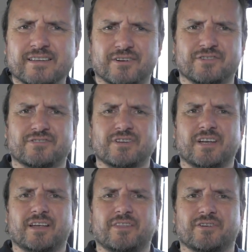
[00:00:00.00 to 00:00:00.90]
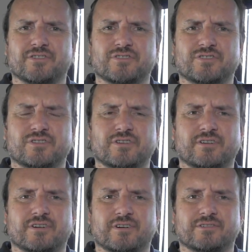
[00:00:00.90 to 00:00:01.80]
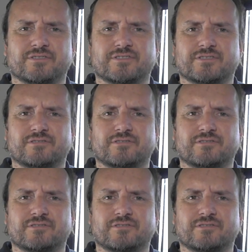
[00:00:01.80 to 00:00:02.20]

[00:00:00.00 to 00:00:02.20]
there's